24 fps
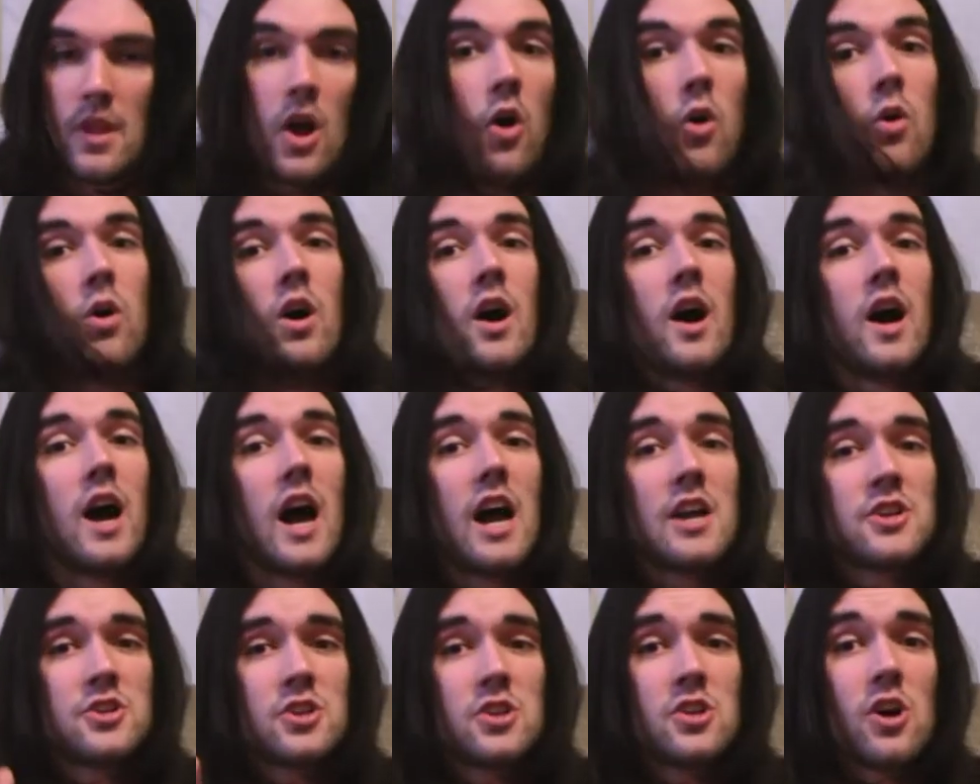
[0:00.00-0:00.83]
Oh,
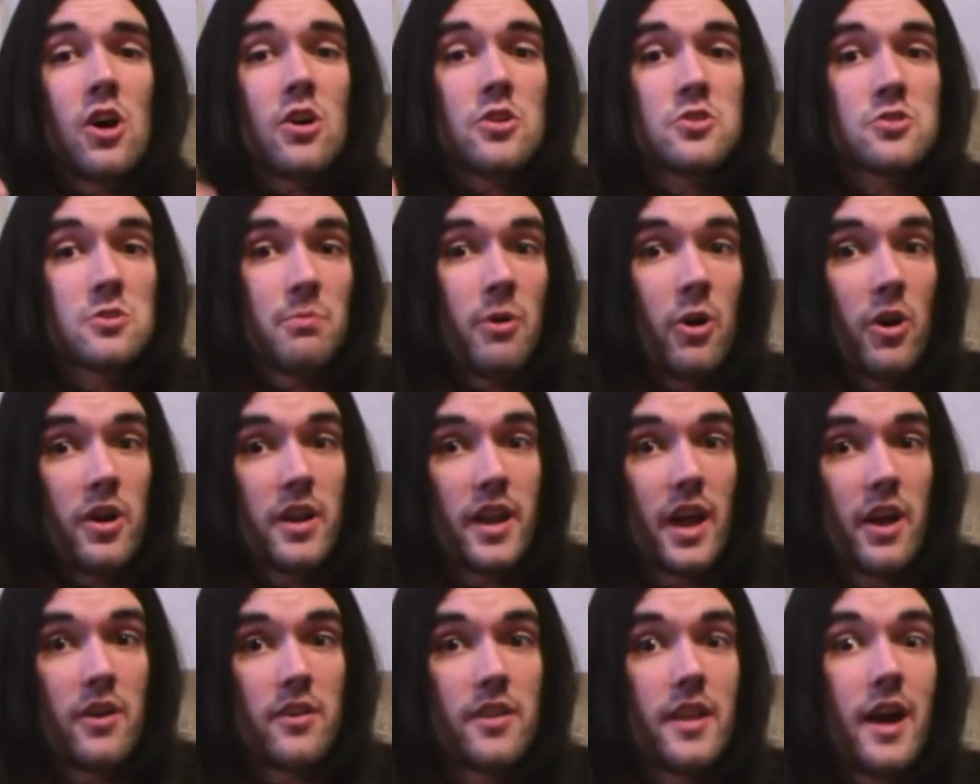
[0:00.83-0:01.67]
I should also
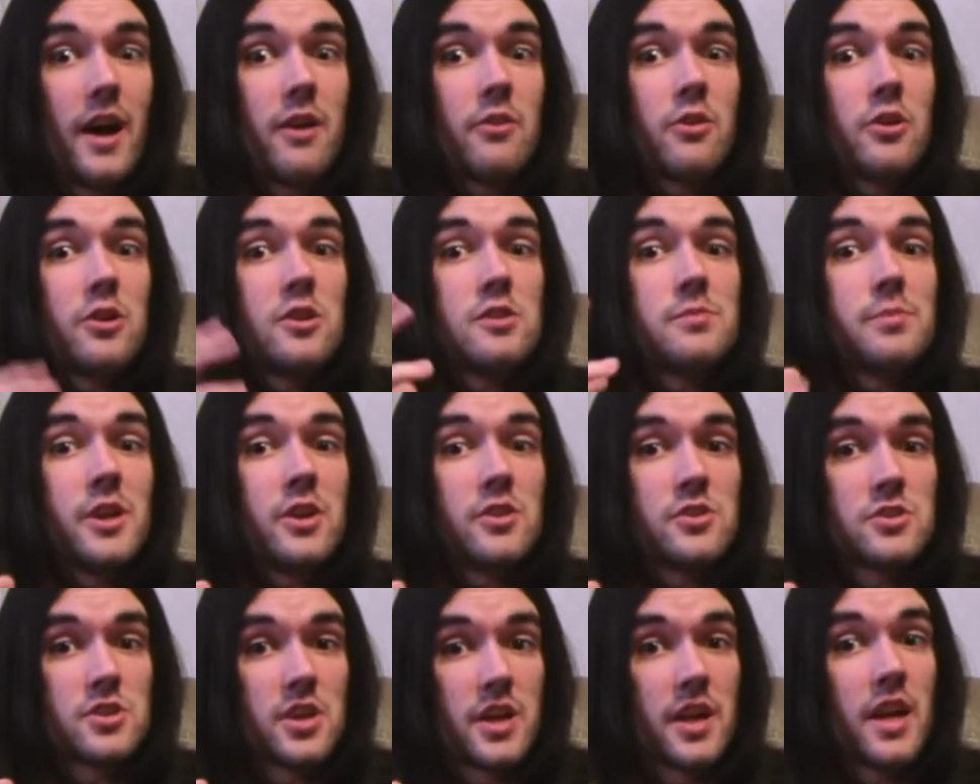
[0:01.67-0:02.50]
point out that I'm going to be
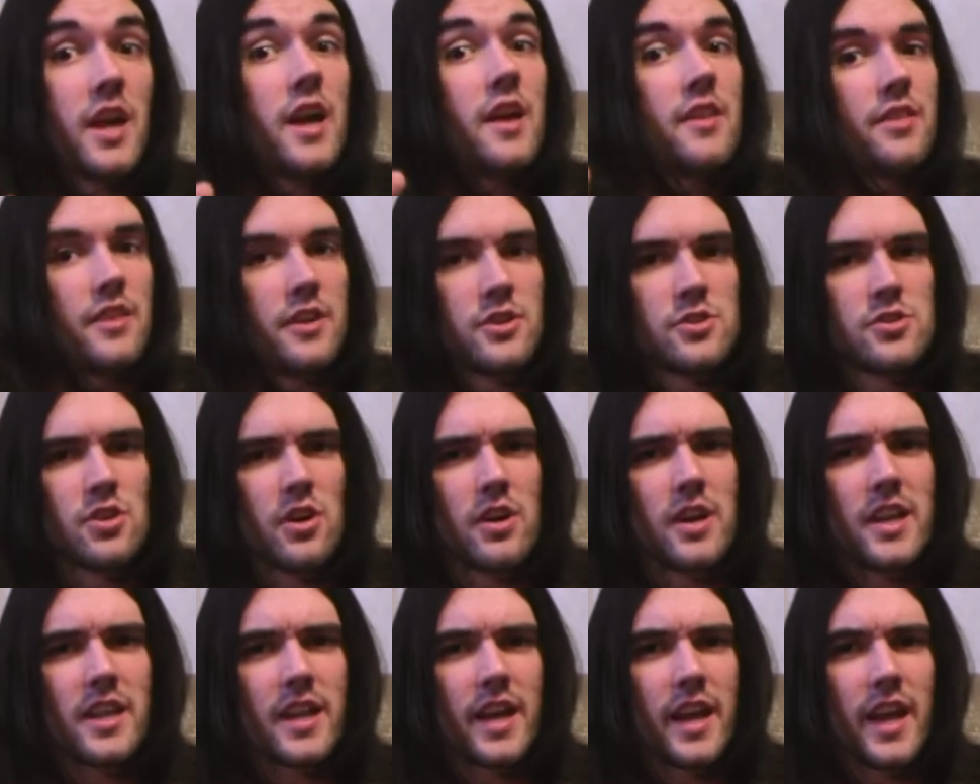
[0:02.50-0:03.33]
using the
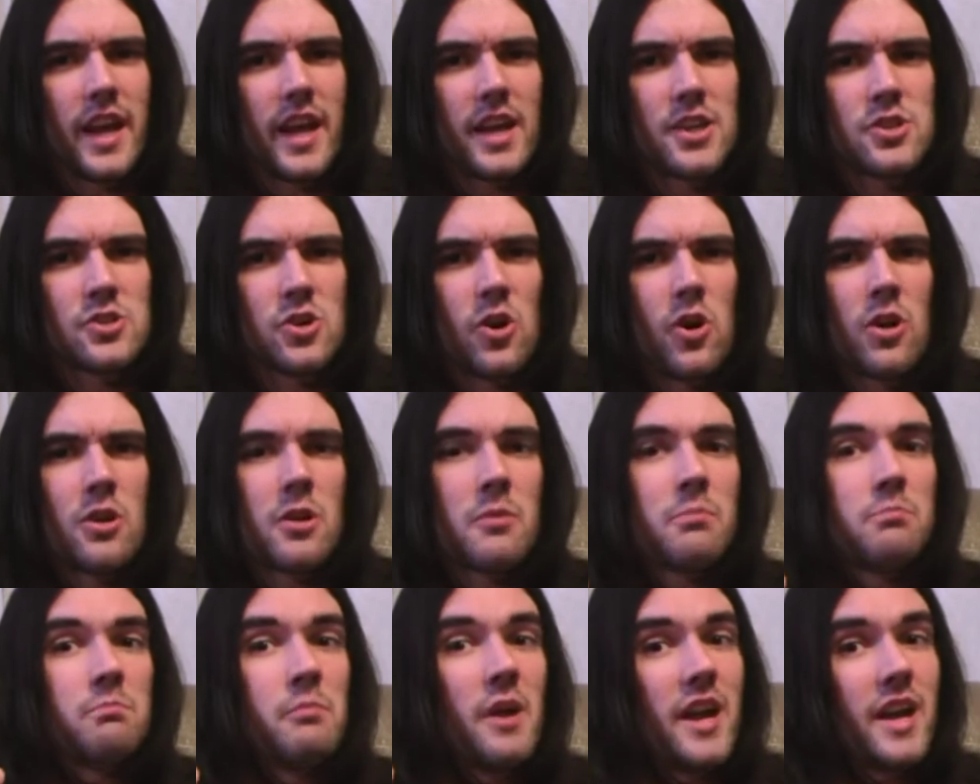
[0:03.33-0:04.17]
Sonic the
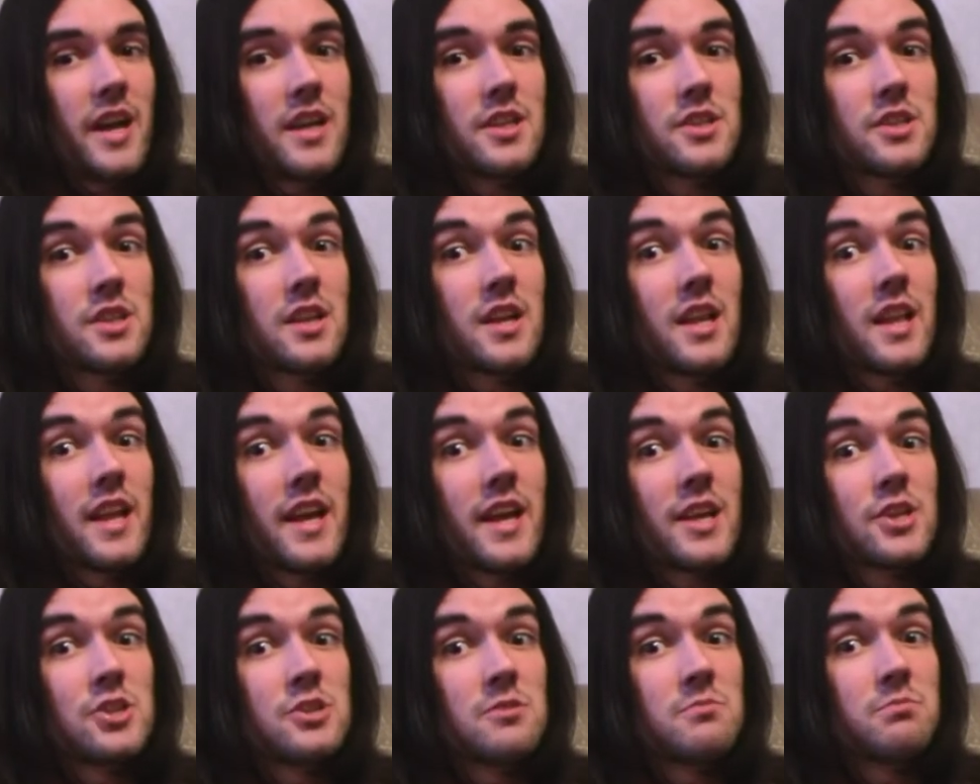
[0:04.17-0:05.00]
Hedgehog Mega
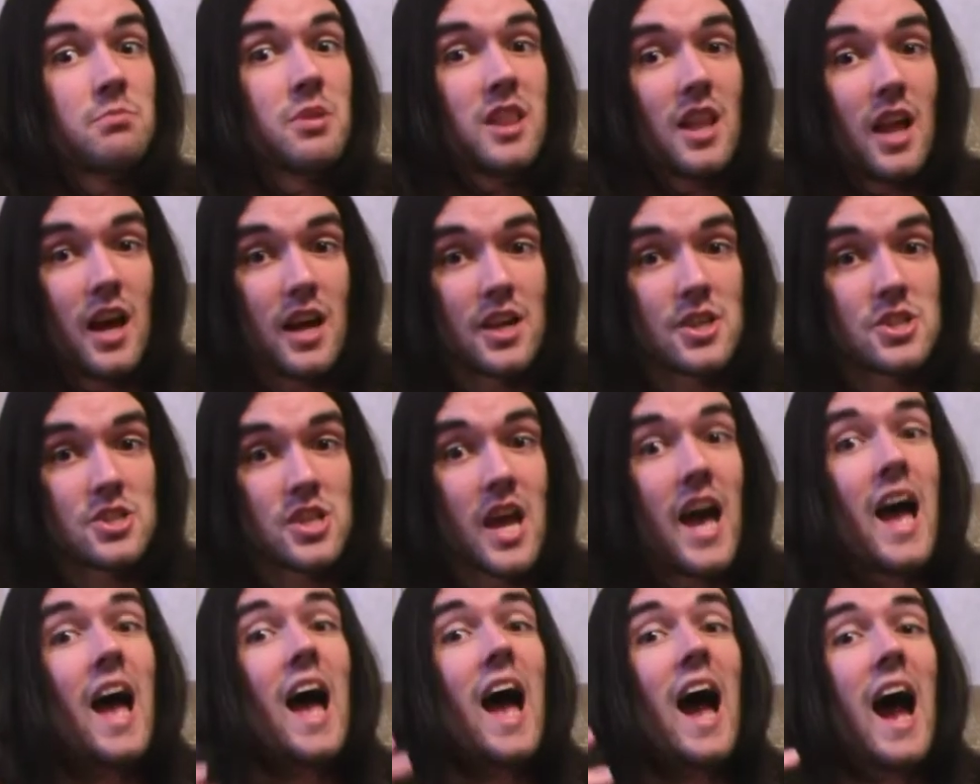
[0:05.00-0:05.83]
Collection
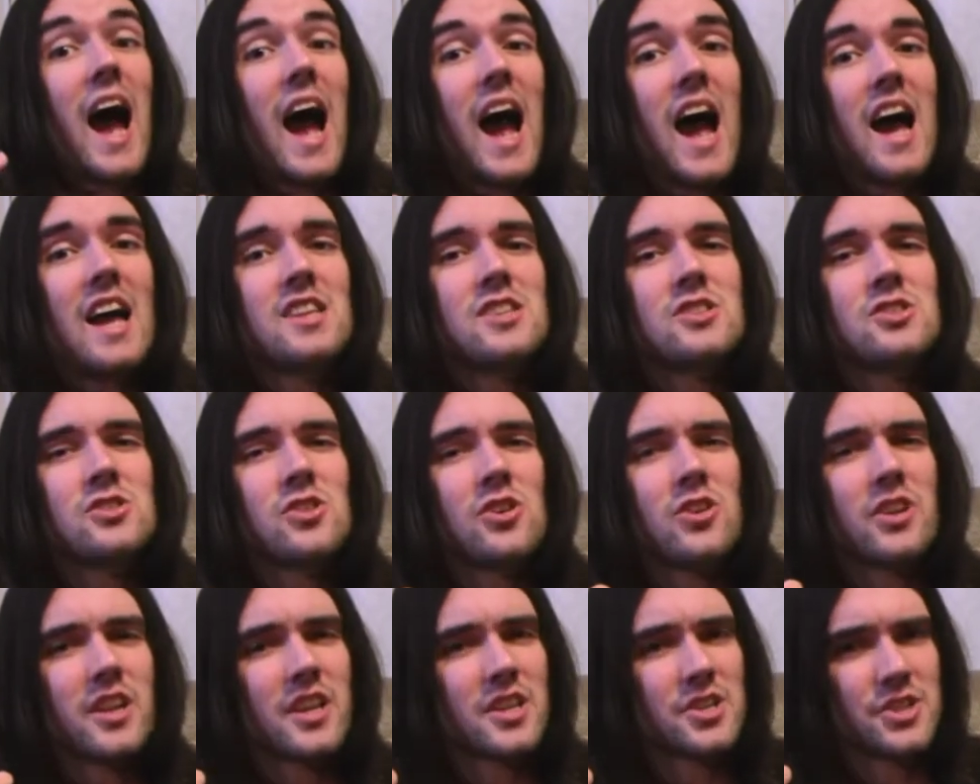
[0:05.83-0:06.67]
Plus and
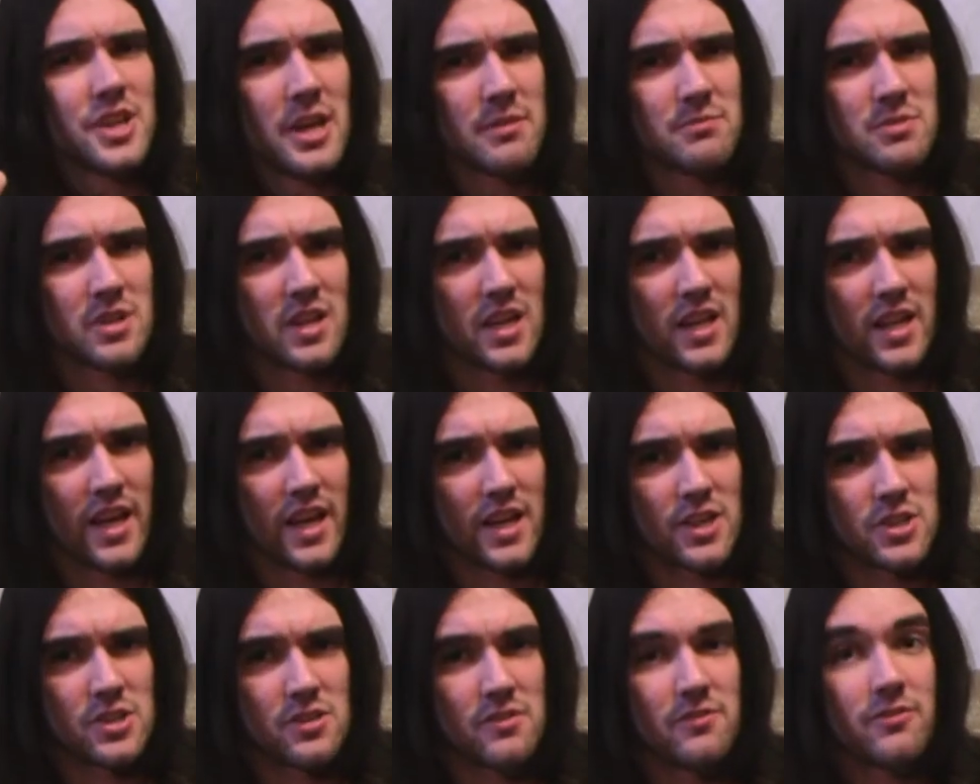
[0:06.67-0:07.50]
Sonic Gems
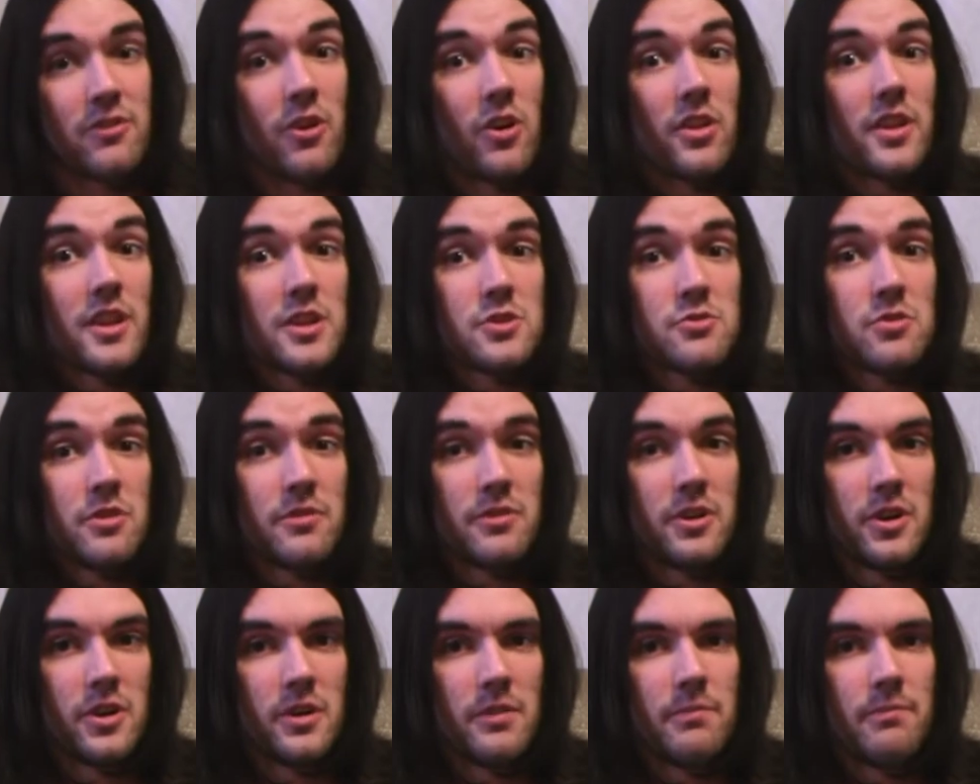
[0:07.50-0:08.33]
Collection for yeah. this
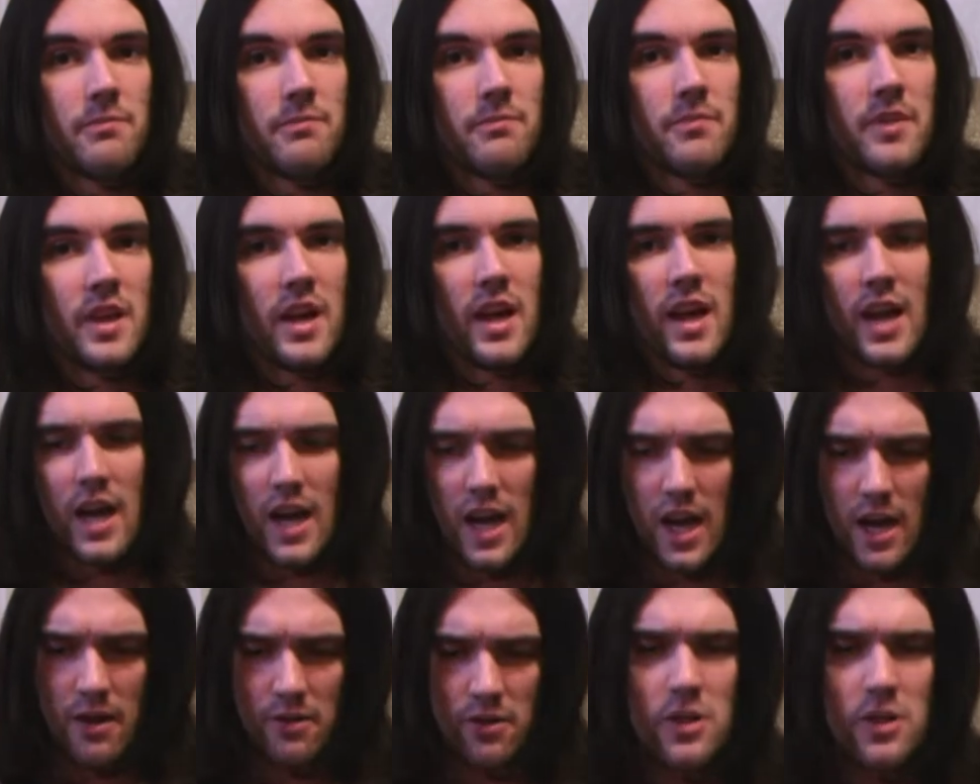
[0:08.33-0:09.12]
review. Hello.